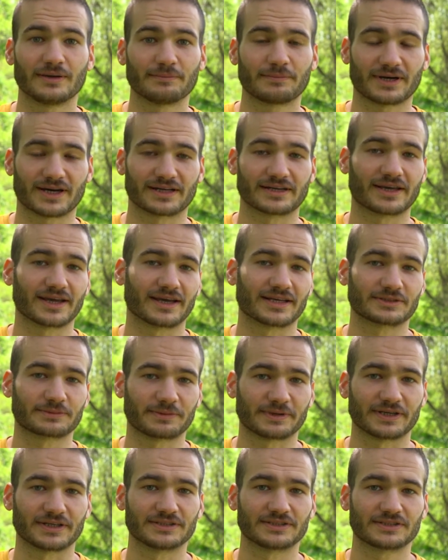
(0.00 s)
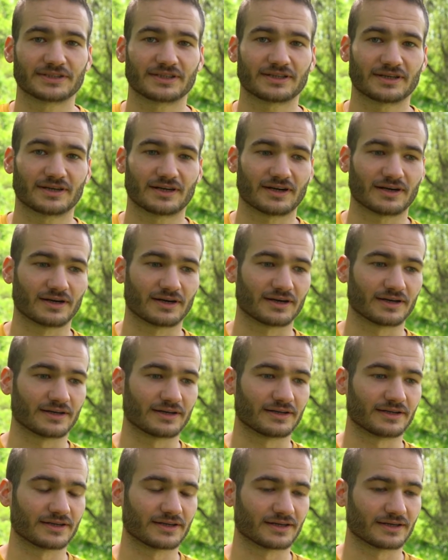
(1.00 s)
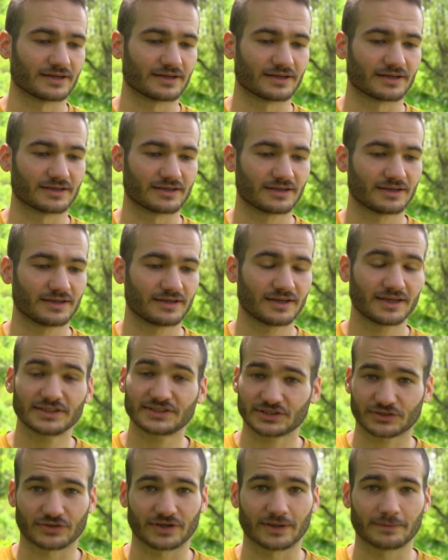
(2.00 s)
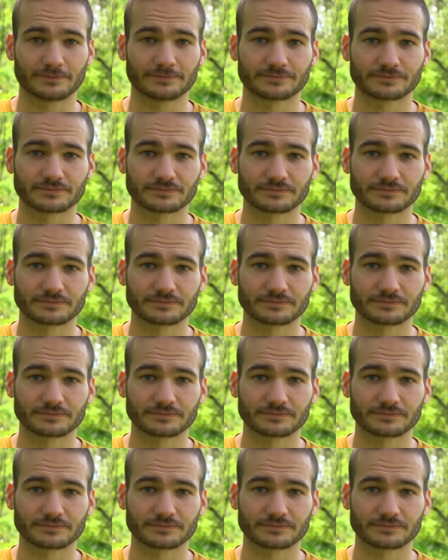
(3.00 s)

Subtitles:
podcast page on Instagram,